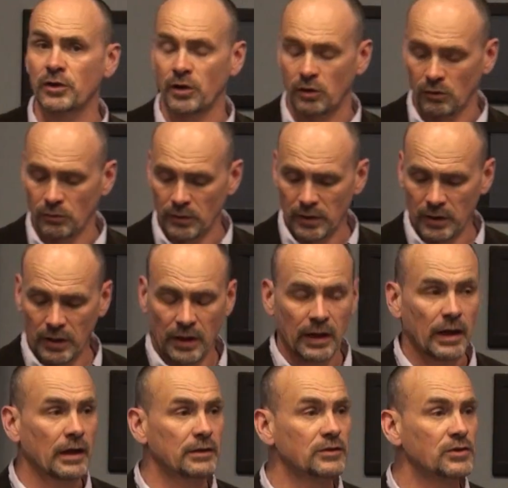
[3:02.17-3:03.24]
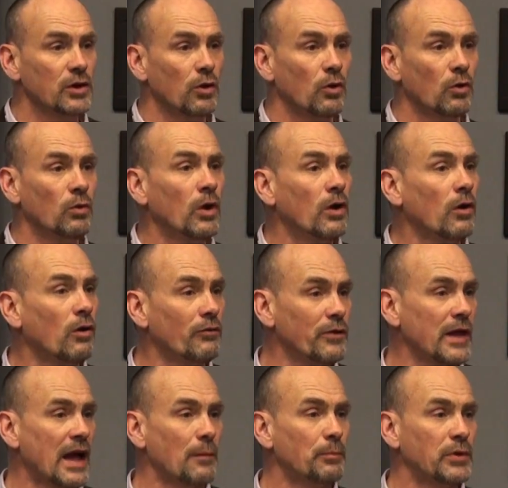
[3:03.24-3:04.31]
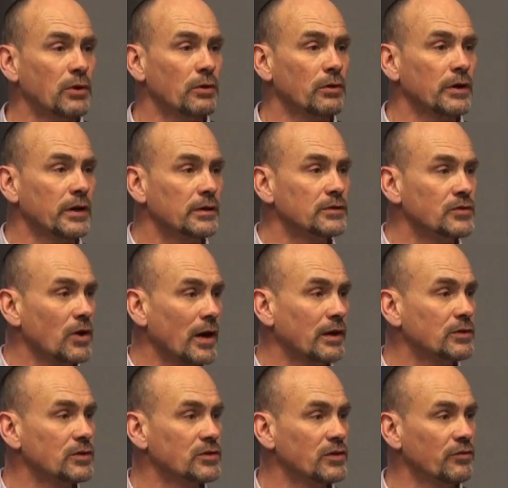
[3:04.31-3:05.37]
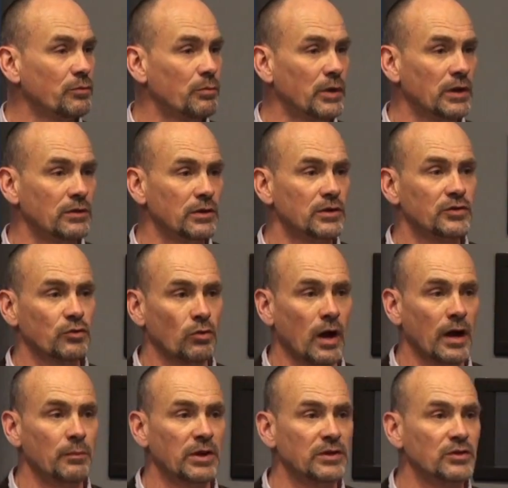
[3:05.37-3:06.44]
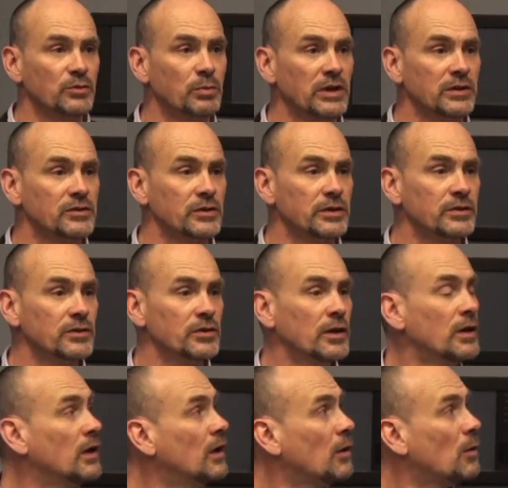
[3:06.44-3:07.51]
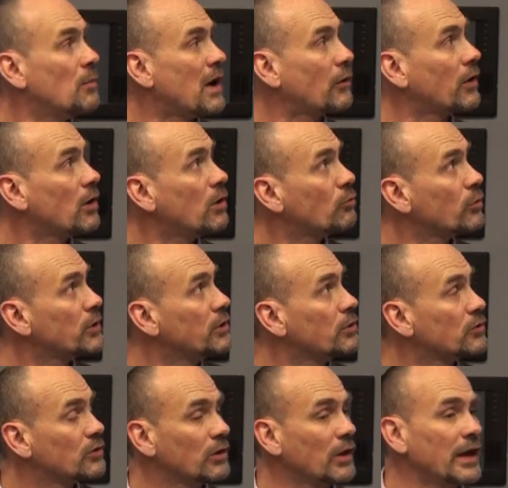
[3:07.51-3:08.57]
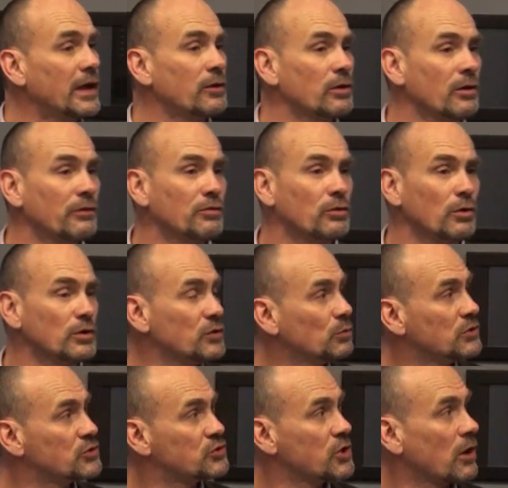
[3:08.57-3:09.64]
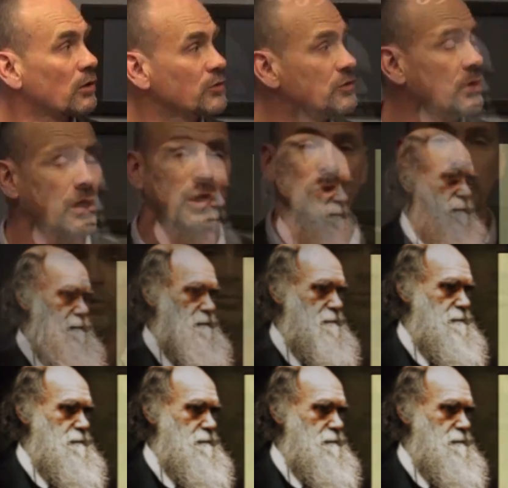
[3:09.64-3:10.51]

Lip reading: ago. And so over that period, scientists have been describing species. About 100 years later, of course, it was Charles Darwin